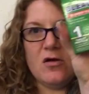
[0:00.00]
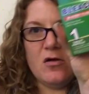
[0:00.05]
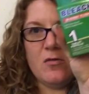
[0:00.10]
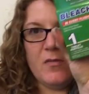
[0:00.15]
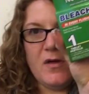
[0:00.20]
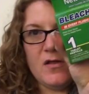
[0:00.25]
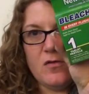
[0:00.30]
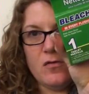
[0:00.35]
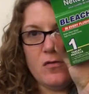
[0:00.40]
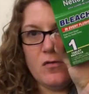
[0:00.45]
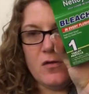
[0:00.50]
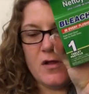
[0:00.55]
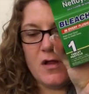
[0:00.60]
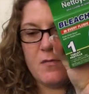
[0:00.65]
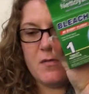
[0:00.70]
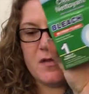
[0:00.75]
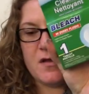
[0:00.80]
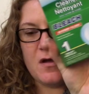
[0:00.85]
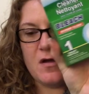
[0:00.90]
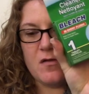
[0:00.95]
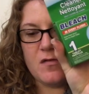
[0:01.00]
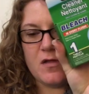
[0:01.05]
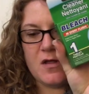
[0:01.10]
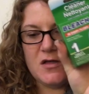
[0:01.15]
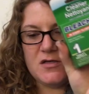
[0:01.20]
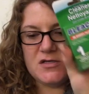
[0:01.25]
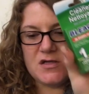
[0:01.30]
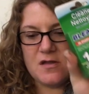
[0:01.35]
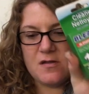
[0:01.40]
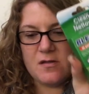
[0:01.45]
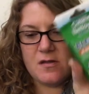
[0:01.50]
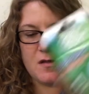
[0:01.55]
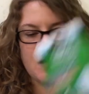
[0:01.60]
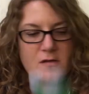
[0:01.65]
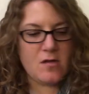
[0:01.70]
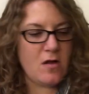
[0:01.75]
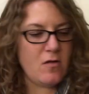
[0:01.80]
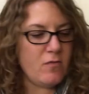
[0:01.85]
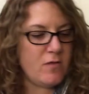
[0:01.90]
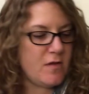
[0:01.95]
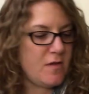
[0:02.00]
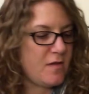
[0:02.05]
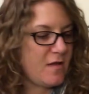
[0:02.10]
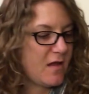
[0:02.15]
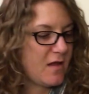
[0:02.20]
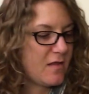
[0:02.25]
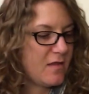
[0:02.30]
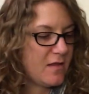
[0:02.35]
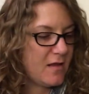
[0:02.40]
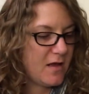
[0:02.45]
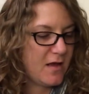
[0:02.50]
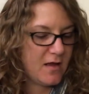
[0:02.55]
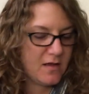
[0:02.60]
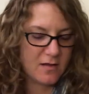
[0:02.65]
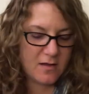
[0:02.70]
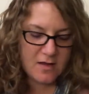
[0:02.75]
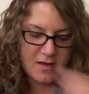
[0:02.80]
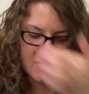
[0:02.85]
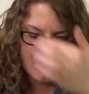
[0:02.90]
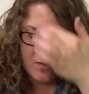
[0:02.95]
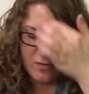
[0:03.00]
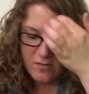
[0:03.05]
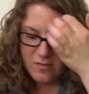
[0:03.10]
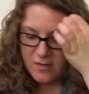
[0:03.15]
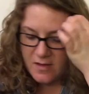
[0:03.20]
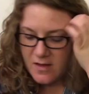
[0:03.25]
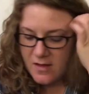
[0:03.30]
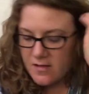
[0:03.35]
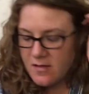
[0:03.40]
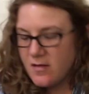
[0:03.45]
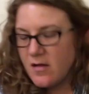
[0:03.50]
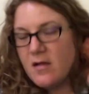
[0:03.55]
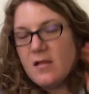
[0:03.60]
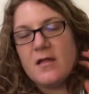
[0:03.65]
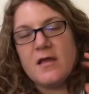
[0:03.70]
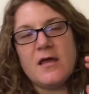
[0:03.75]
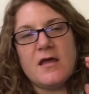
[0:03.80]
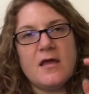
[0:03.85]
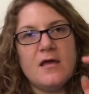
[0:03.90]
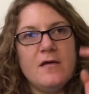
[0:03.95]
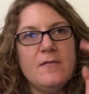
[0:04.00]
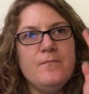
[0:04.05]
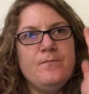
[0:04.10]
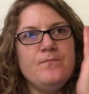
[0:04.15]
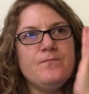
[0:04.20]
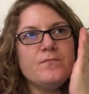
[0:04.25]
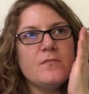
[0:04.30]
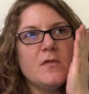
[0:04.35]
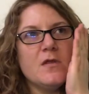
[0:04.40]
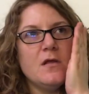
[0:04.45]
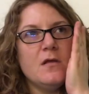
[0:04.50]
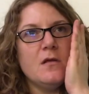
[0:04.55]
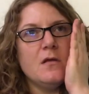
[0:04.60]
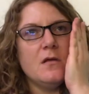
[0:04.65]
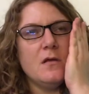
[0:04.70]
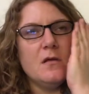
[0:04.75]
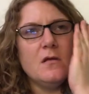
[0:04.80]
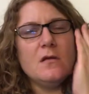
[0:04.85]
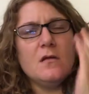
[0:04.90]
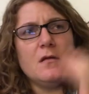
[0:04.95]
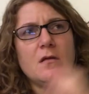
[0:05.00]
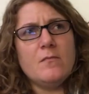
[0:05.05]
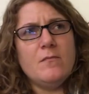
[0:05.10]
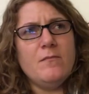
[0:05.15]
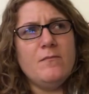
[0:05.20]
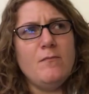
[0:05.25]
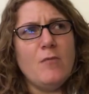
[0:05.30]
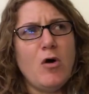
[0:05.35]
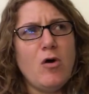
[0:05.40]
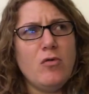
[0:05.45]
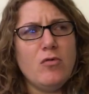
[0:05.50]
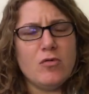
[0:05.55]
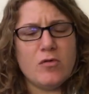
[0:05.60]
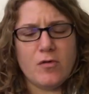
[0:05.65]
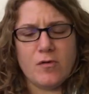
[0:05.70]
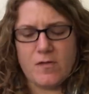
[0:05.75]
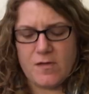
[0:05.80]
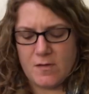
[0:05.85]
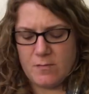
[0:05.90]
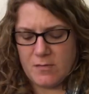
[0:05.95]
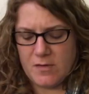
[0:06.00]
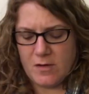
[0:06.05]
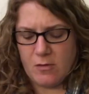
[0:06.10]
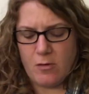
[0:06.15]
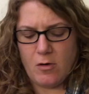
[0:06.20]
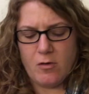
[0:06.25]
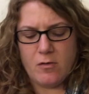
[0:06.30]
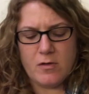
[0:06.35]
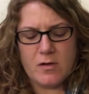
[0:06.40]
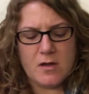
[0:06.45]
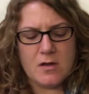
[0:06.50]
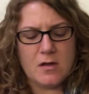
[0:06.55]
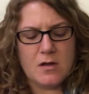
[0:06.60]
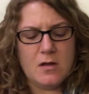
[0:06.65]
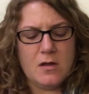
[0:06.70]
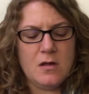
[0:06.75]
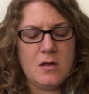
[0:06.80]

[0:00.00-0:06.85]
My toilet upstairs, it just does not want to stay clean. Like, it looks like it's got, like, a mold or something growing in it.